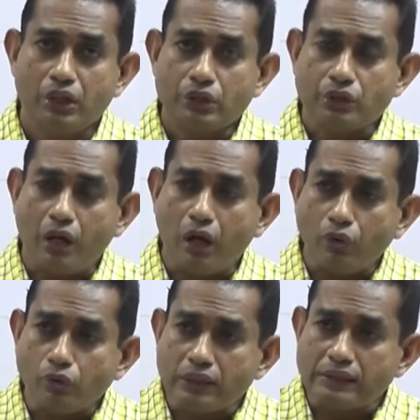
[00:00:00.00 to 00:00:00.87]
So,
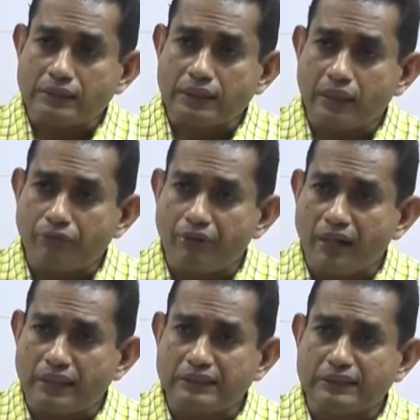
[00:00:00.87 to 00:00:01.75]
how does
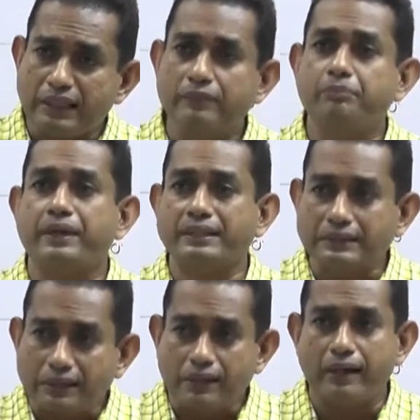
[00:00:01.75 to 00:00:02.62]
SLFRS 9
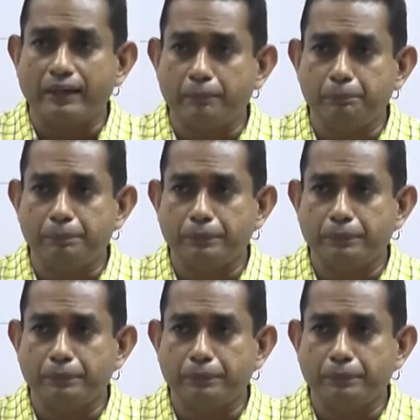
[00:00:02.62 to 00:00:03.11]
prescribe